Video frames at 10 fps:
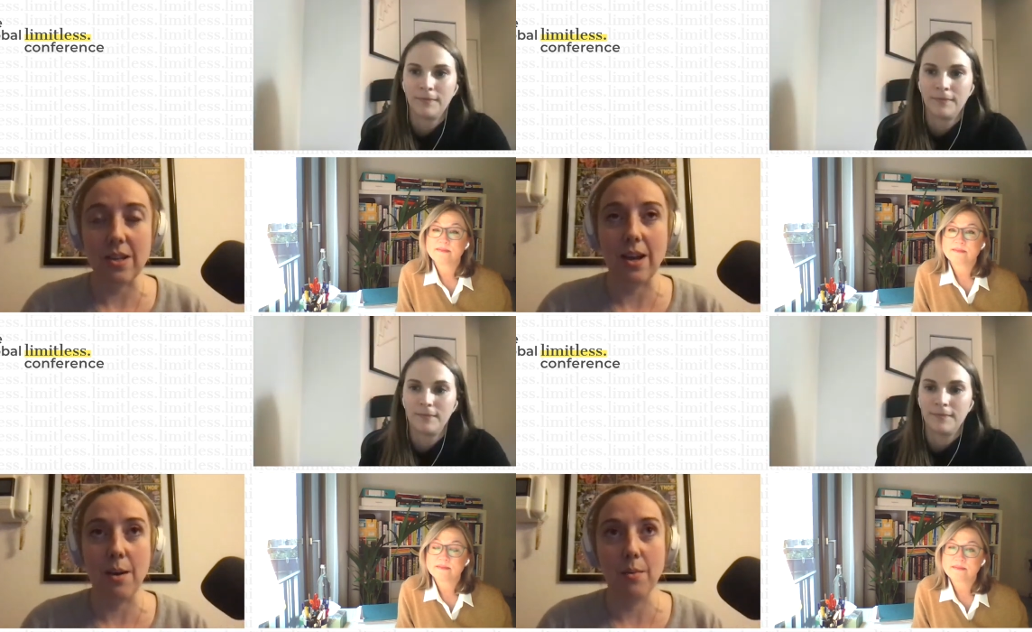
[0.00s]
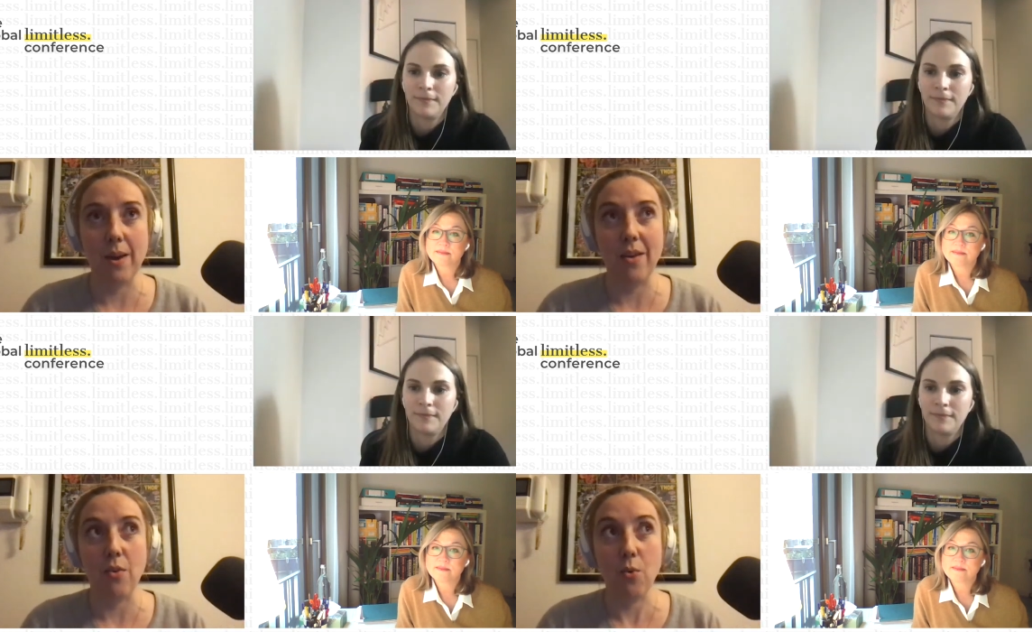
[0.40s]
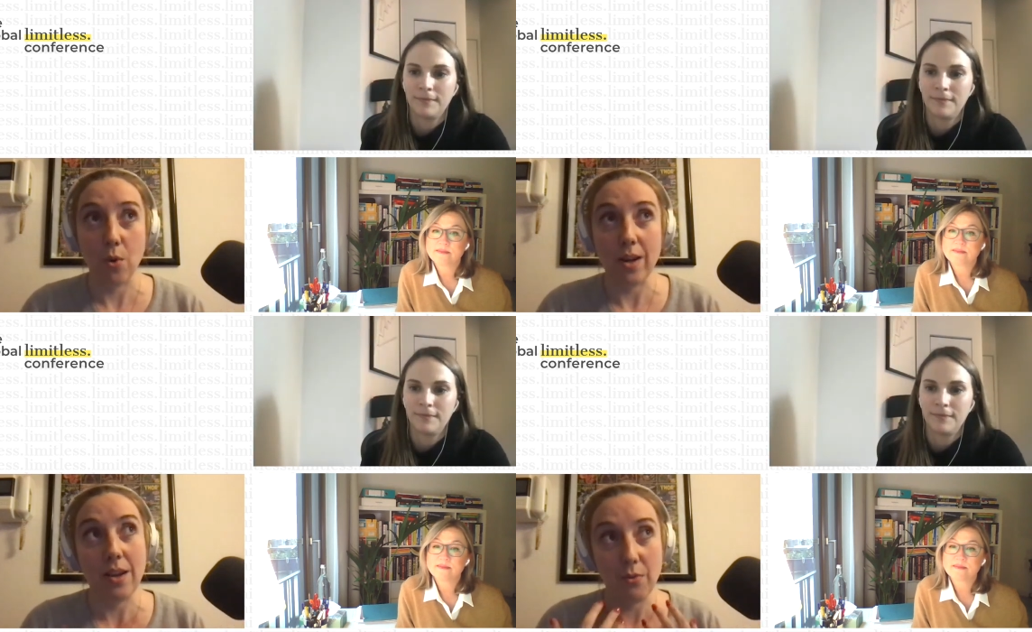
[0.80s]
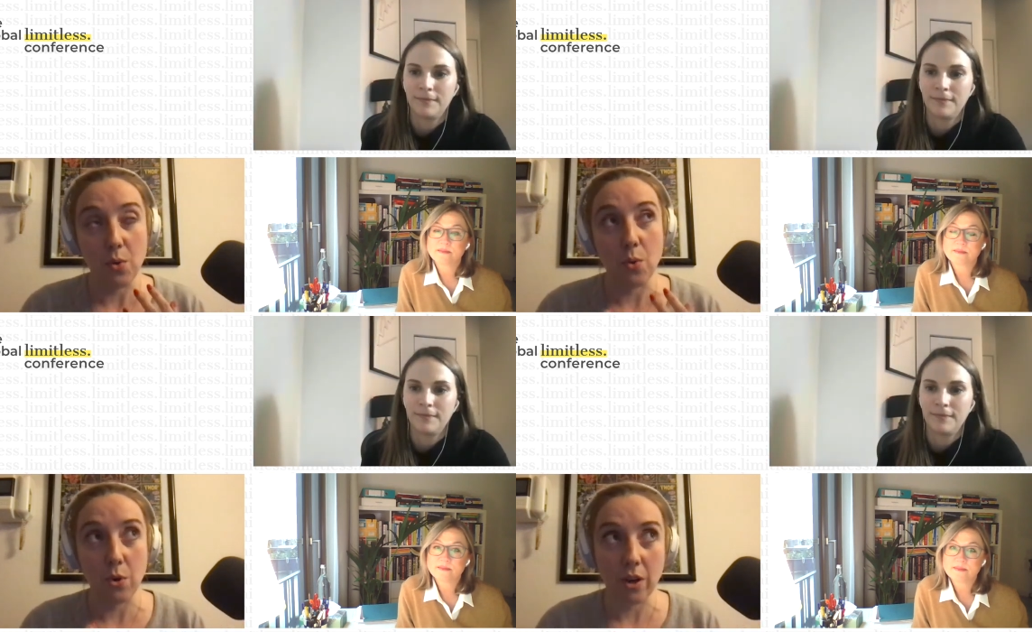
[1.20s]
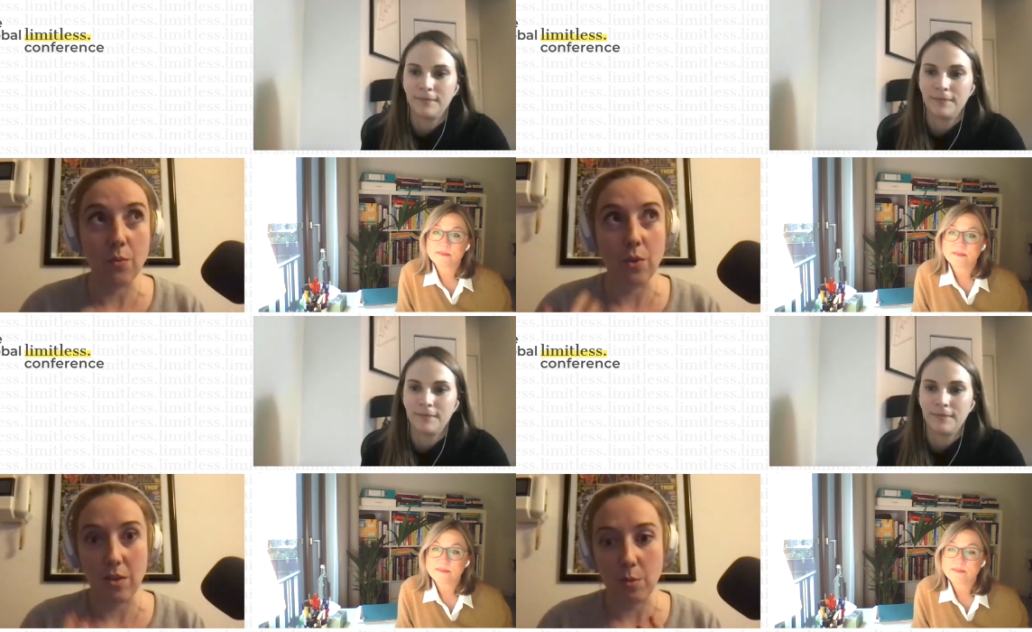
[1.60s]
Speaker 1: Um, or if you're working
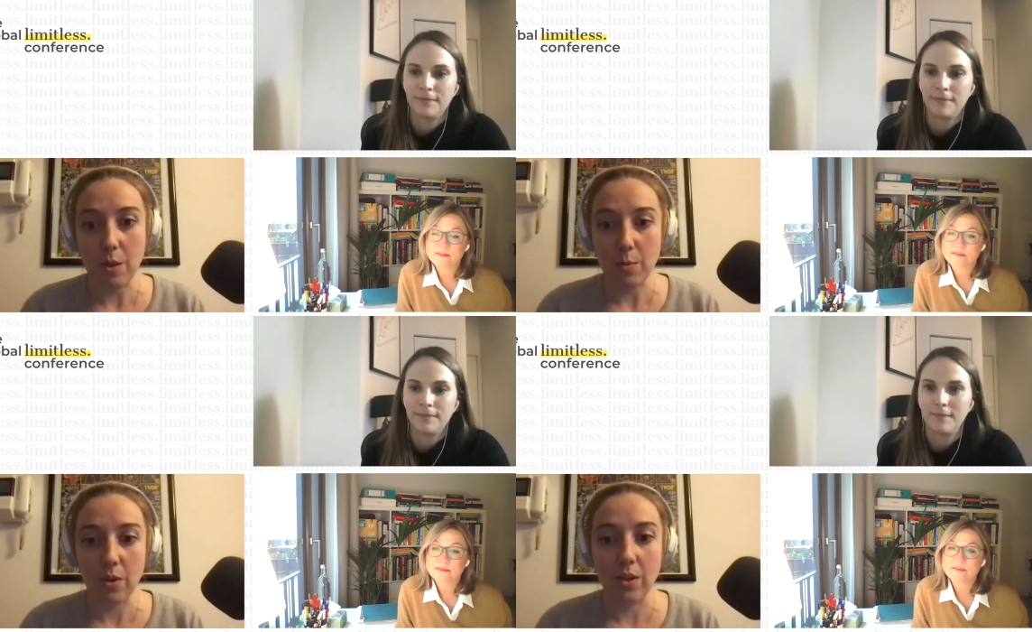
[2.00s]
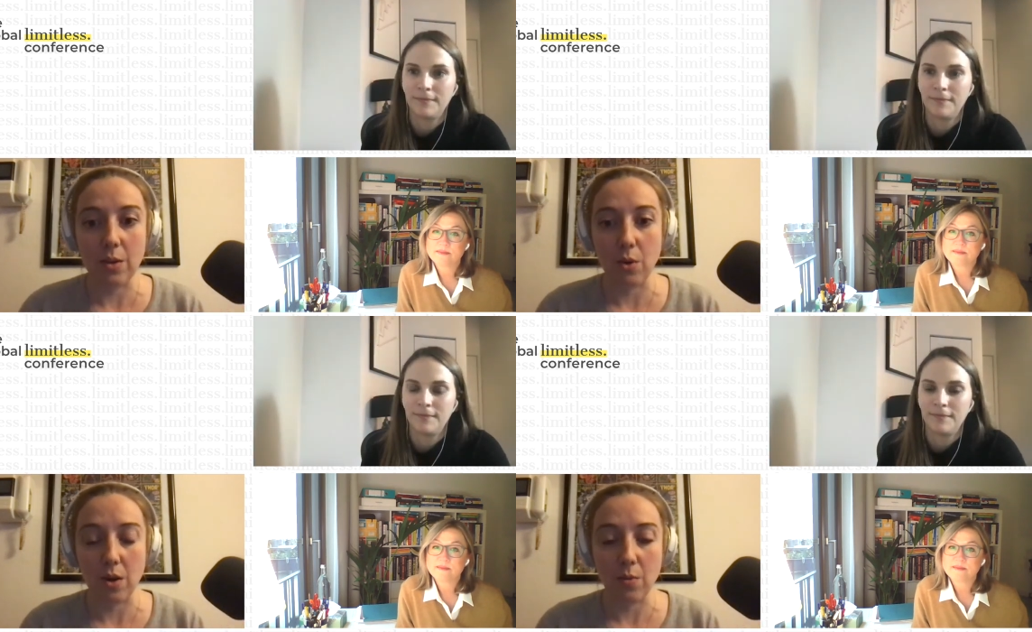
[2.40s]
with other people, like working